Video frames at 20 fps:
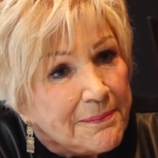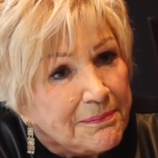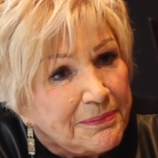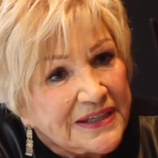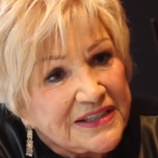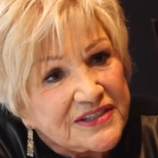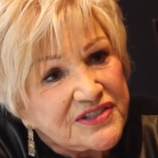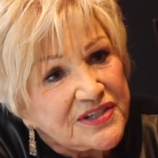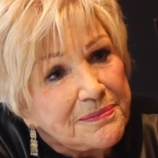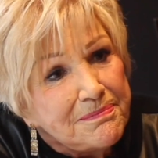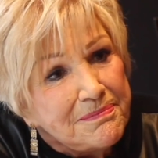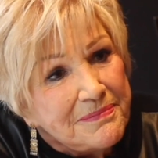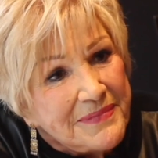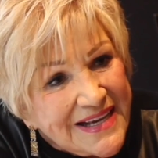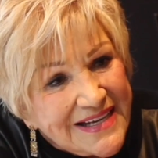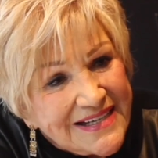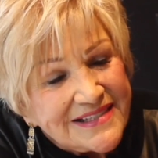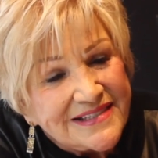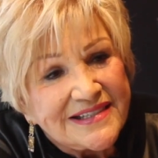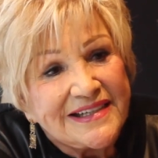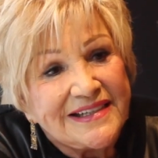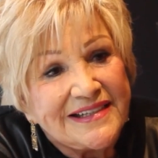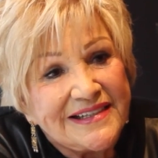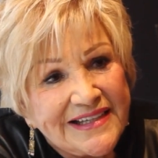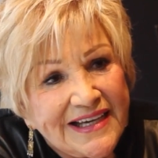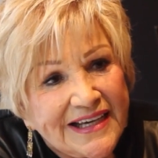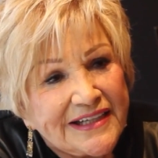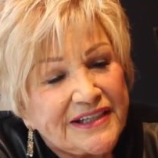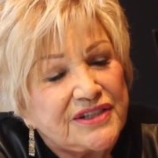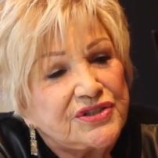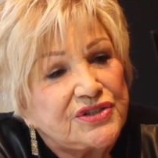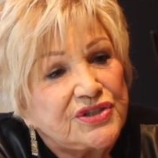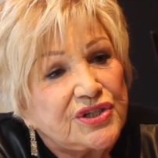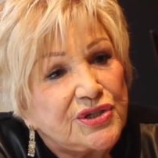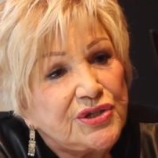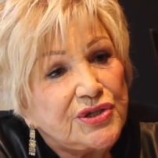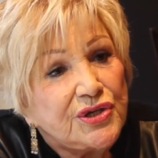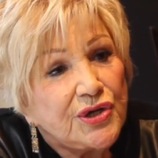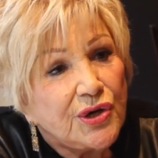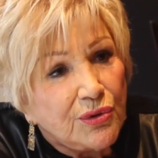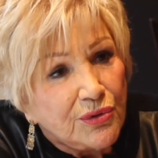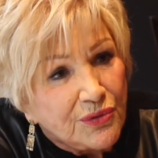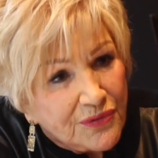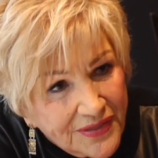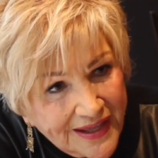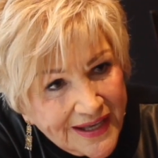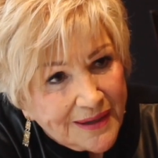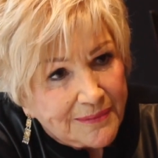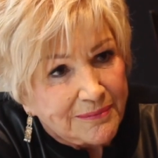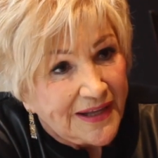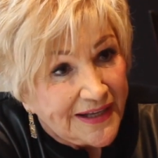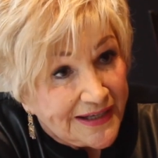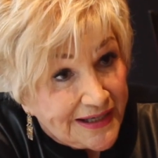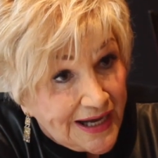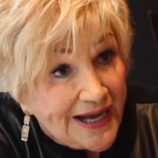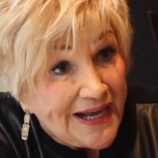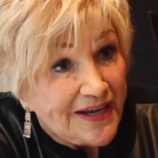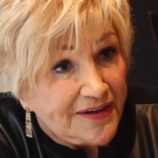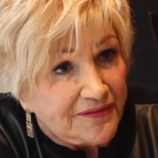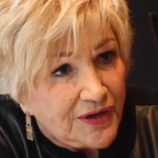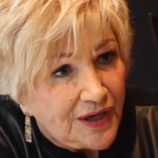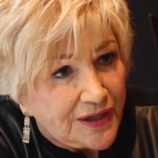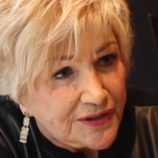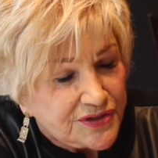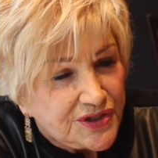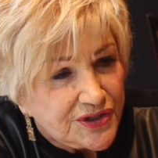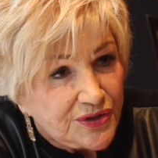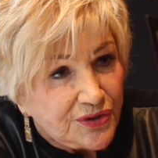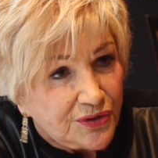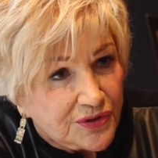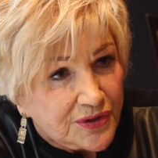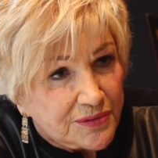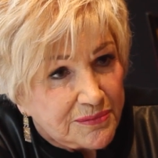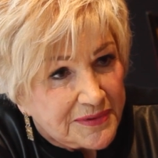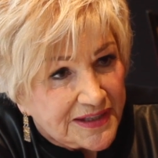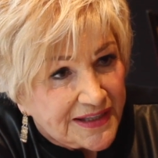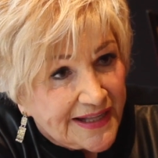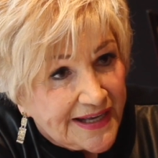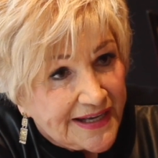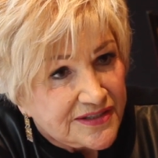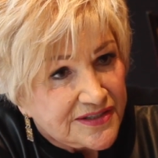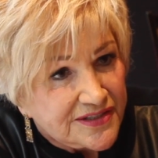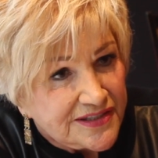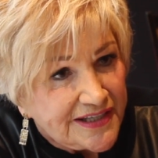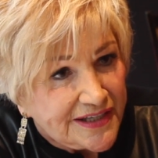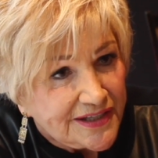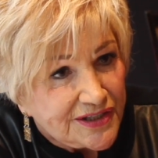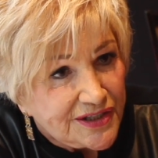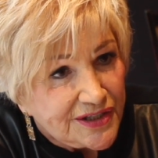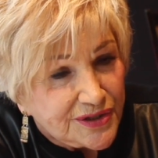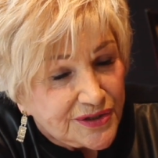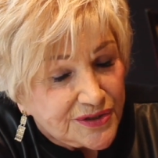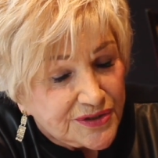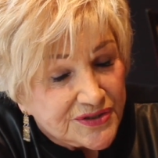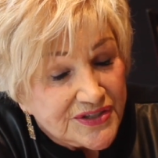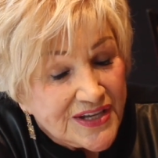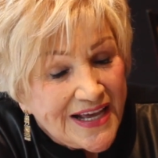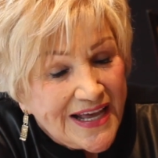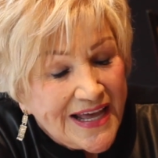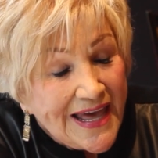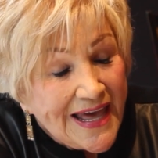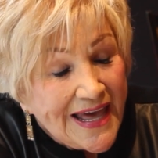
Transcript: But it's amazing getting to know them, like I have got to know them in the last ten years.